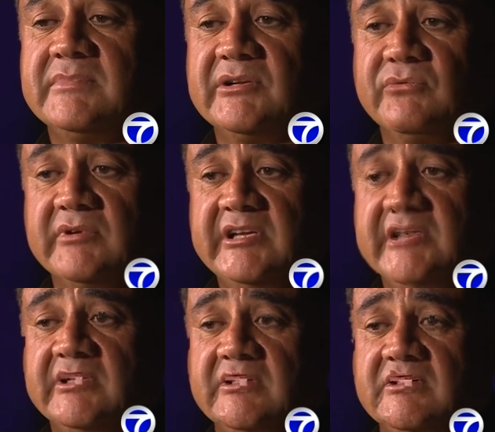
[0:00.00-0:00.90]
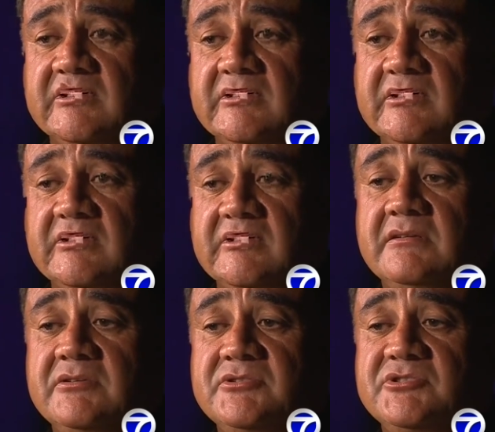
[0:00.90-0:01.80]
But read
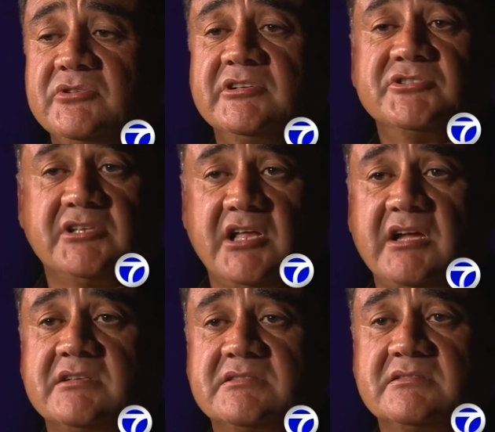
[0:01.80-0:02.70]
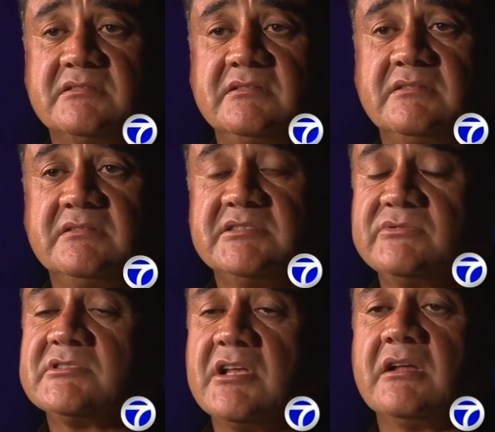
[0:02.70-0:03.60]
June and July's. She
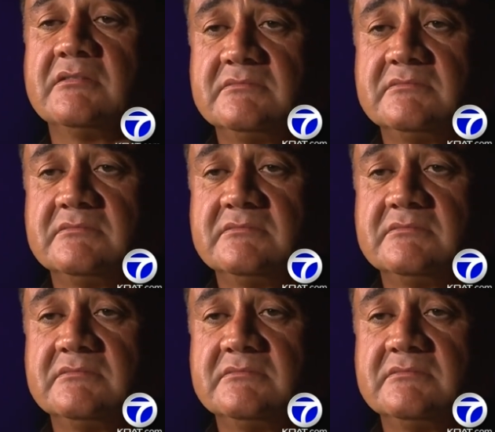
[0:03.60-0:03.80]
was done.